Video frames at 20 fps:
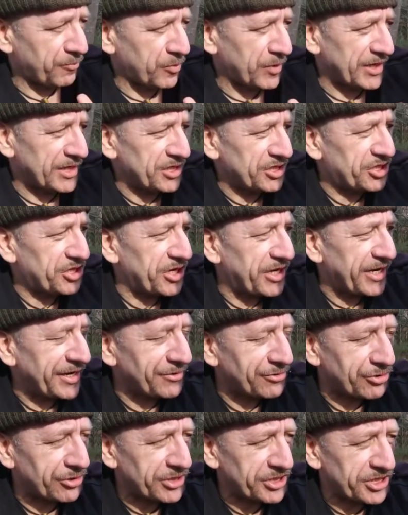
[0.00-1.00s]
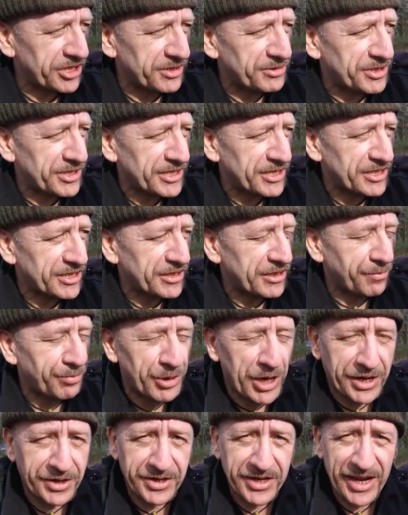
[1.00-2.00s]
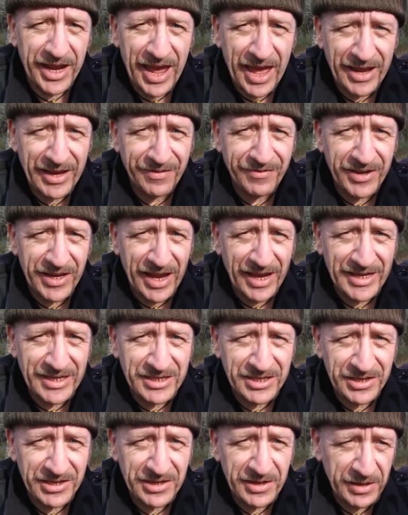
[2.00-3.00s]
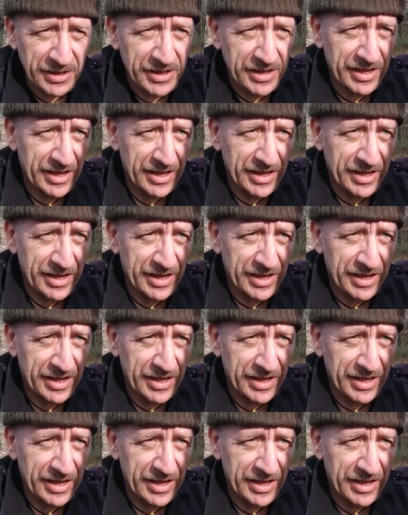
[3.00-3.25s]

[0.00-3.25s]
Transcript: which introduces the Brandit Aviator